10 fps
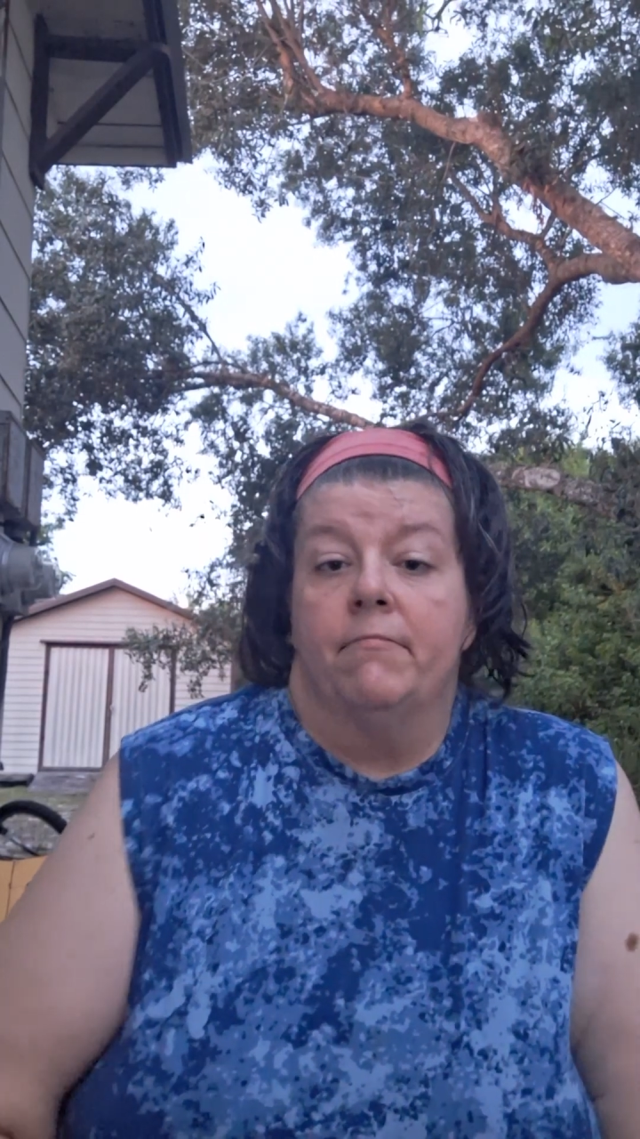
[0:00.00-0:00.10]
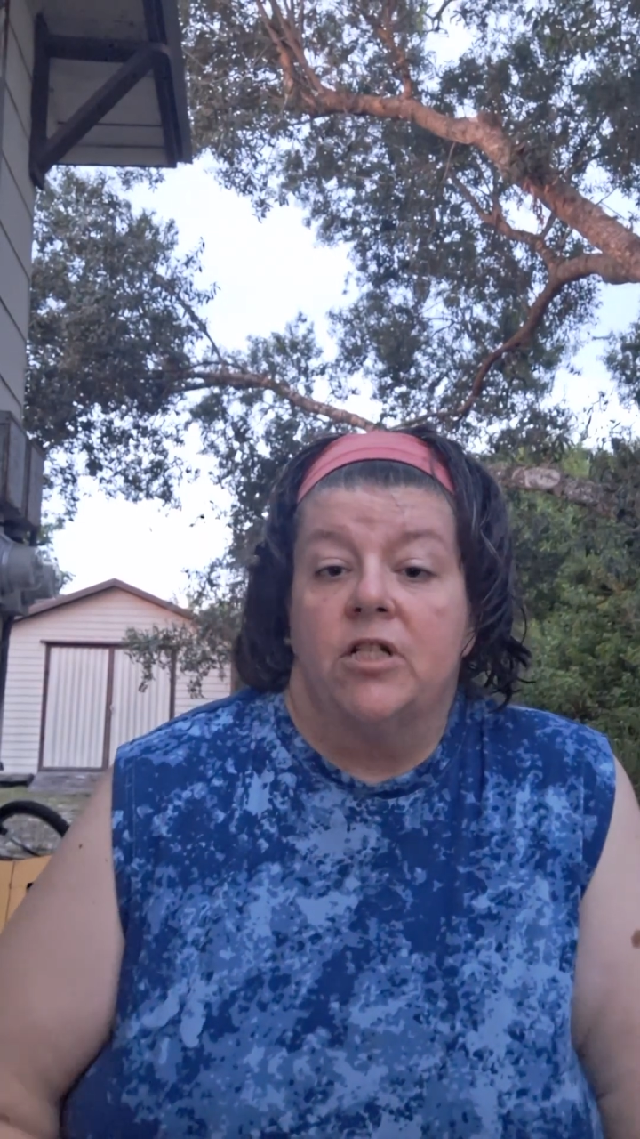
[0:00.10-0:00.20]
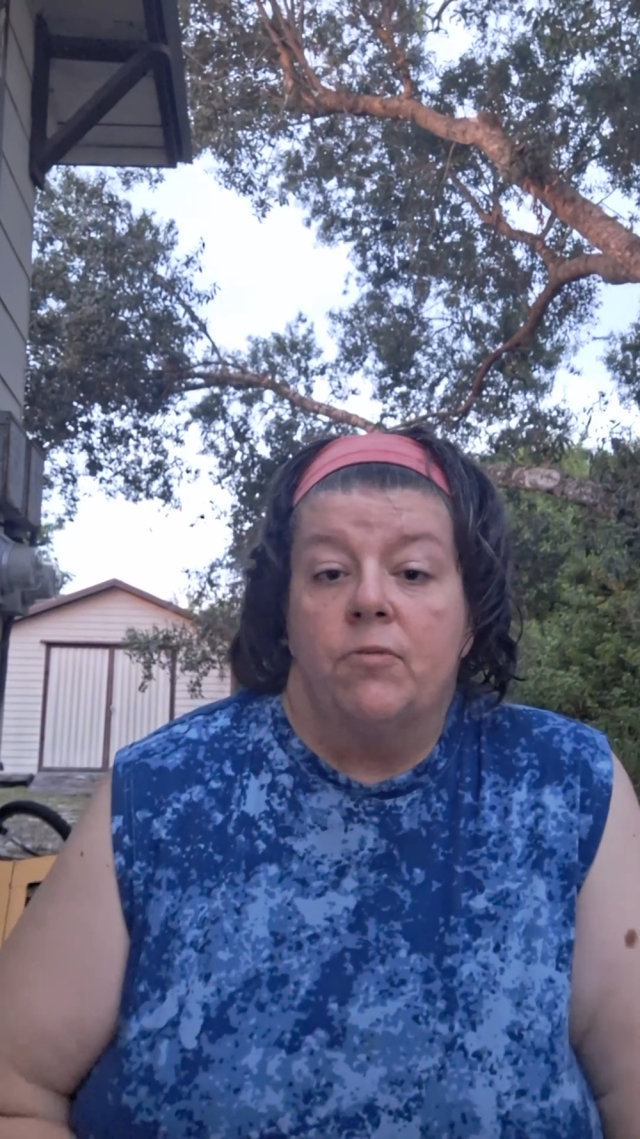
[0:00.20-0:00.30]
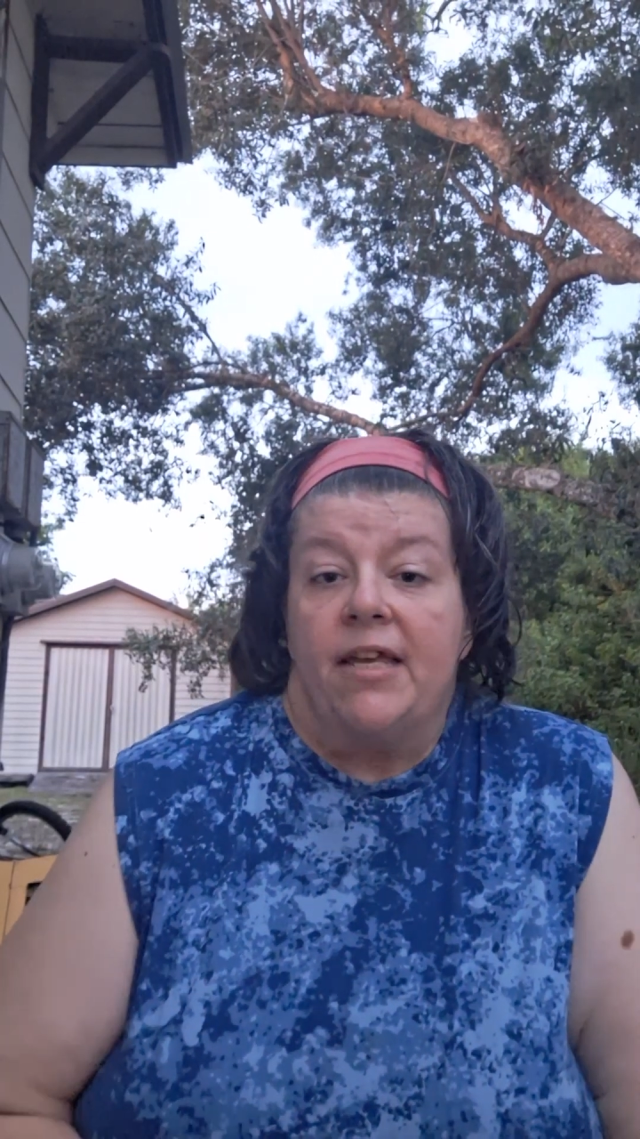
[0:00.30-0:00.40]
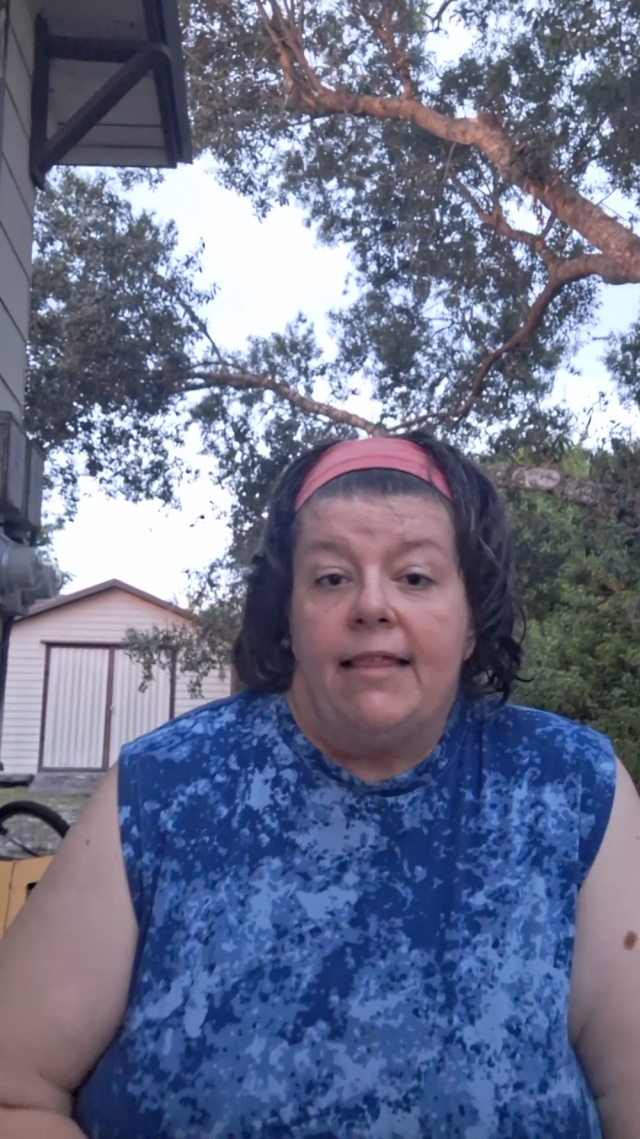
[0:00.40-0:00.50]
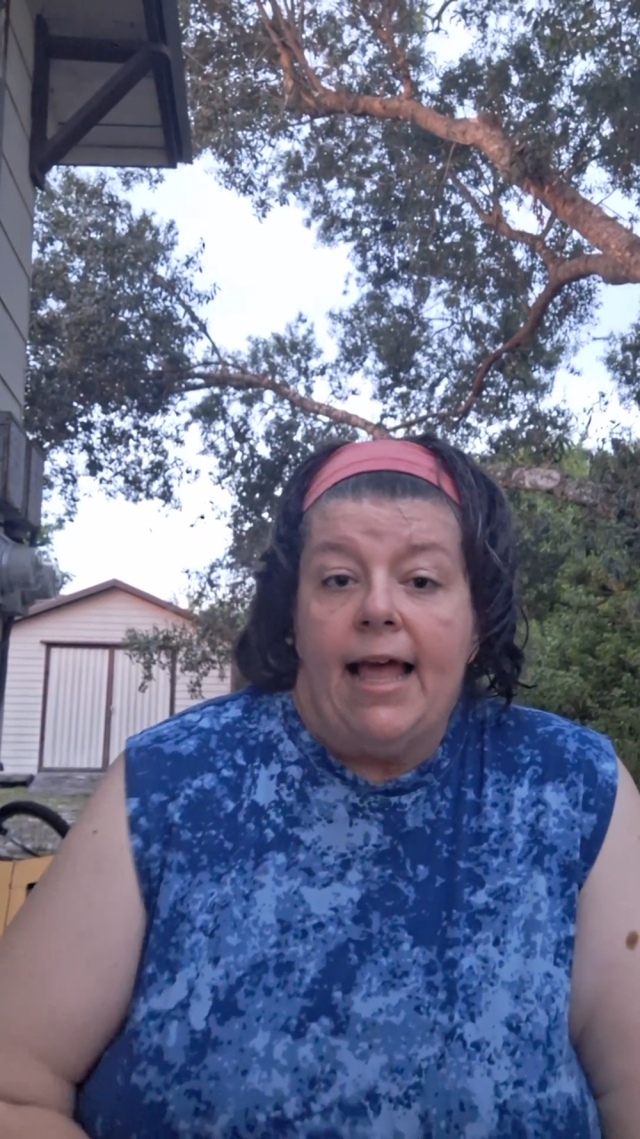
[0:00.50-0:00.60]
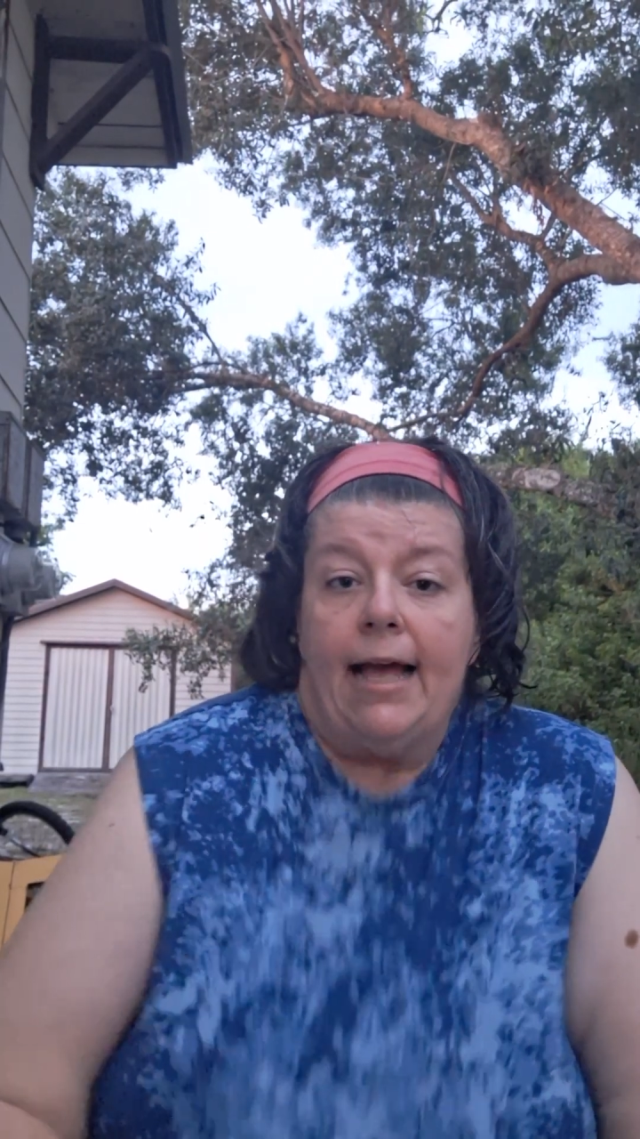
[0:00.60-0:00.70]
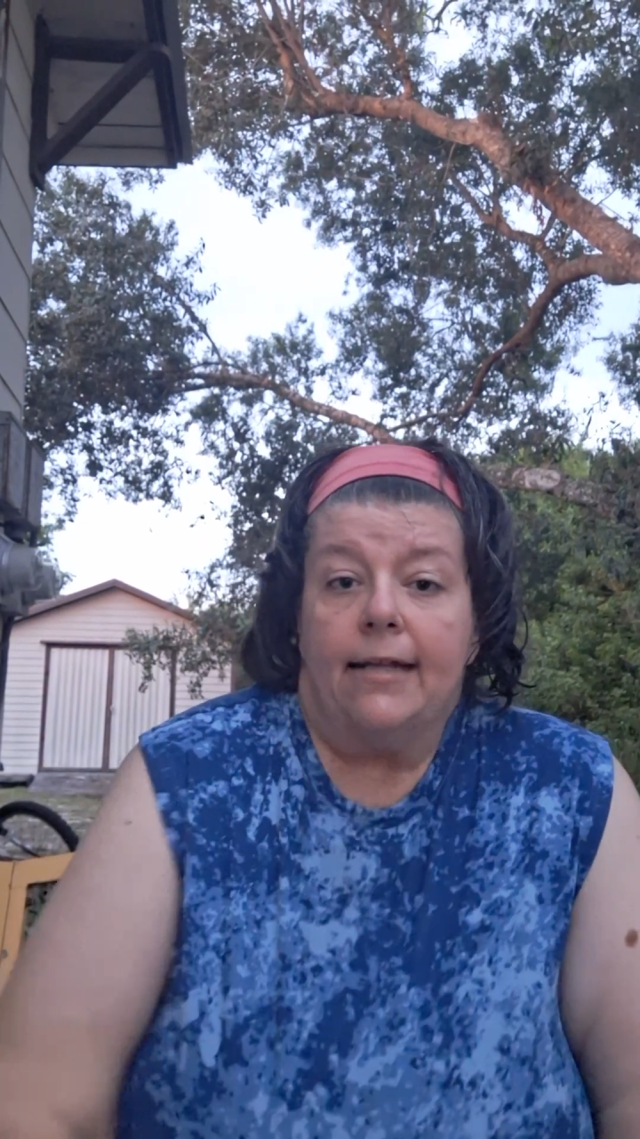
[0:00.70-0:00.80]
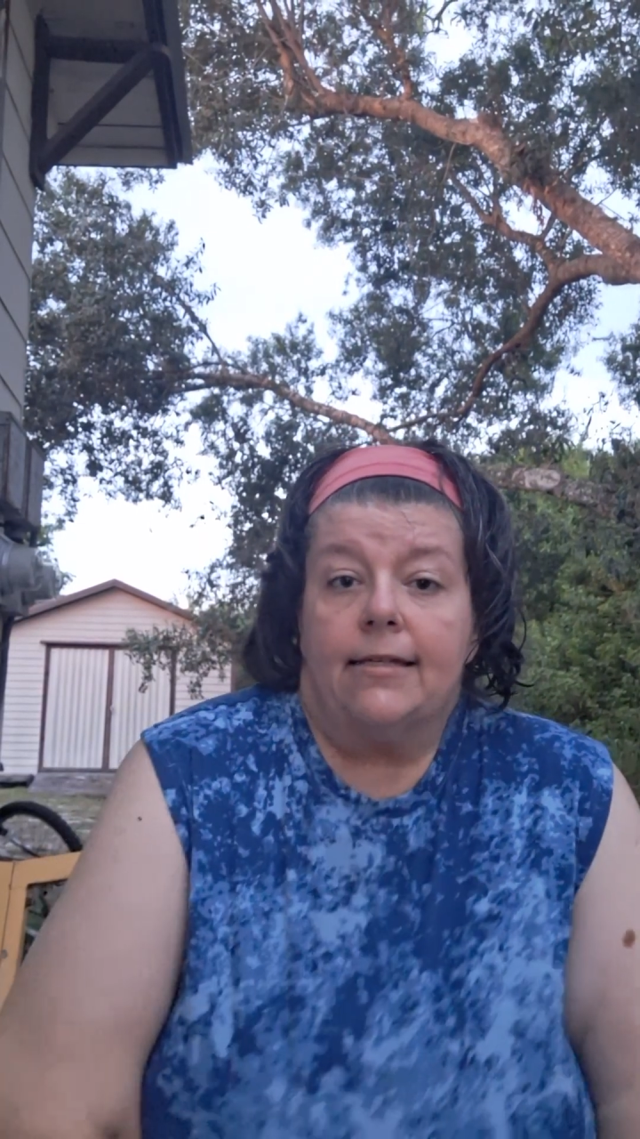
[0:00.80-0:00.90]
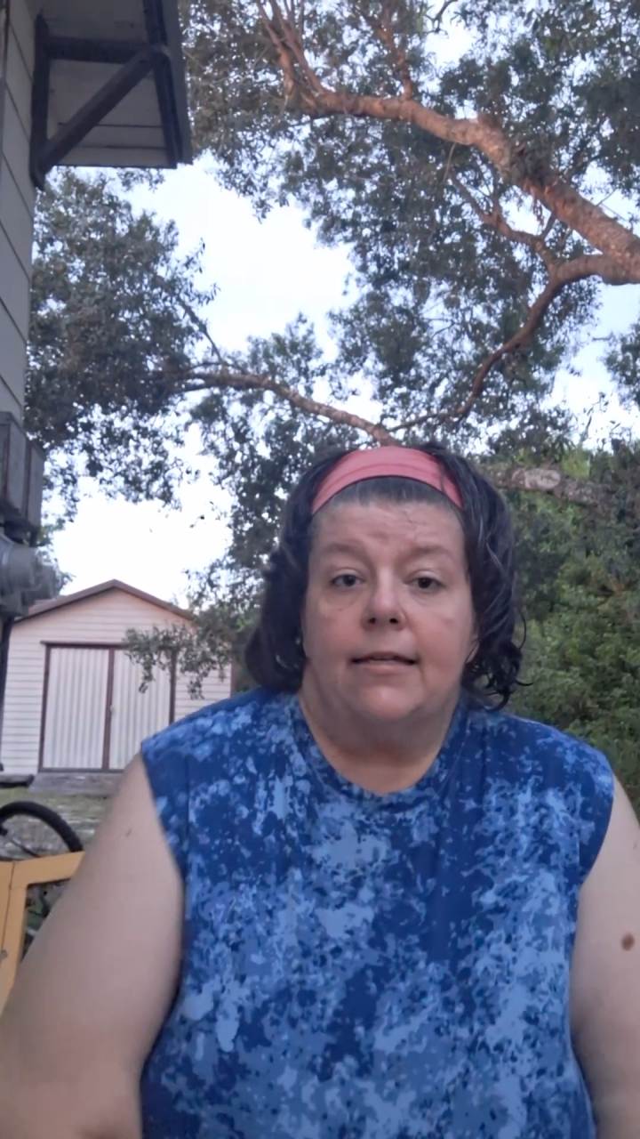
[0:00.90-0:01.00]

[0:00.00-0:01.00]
between that,